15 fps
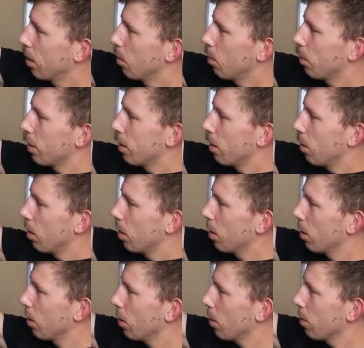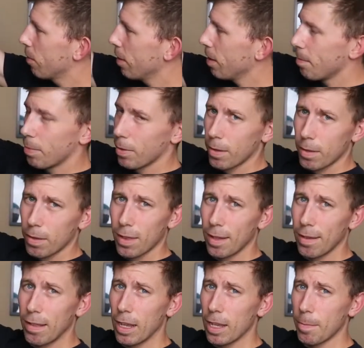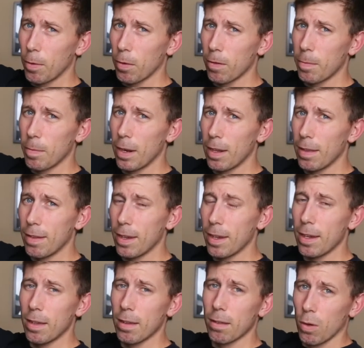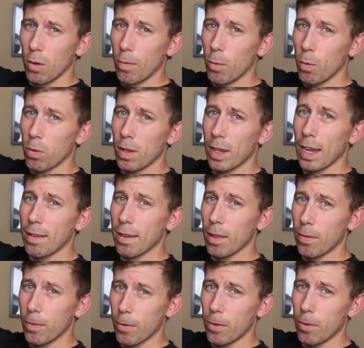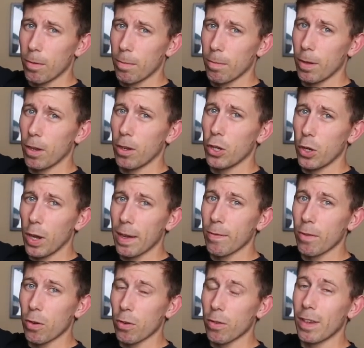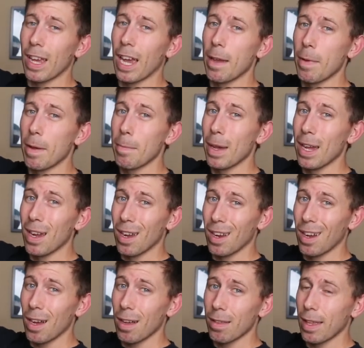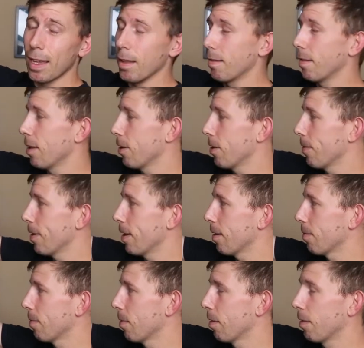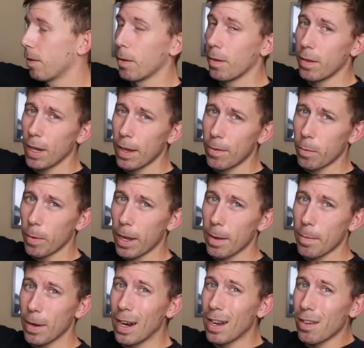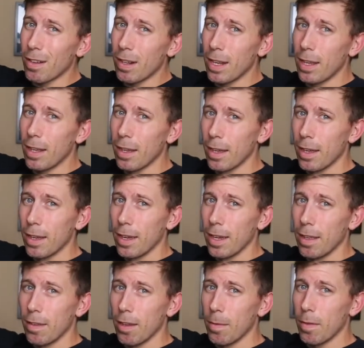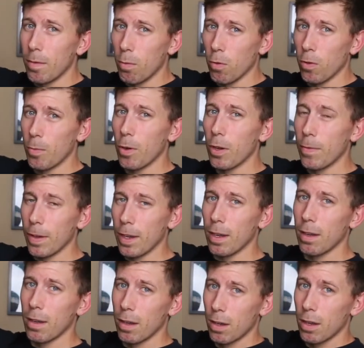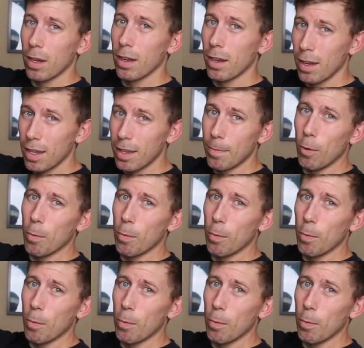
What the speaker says: with no zip, there's less possibility of water getting through because you haven't got a gaping big cut down centre of it. So it saves weight, but actually in terms of waterproofing it's more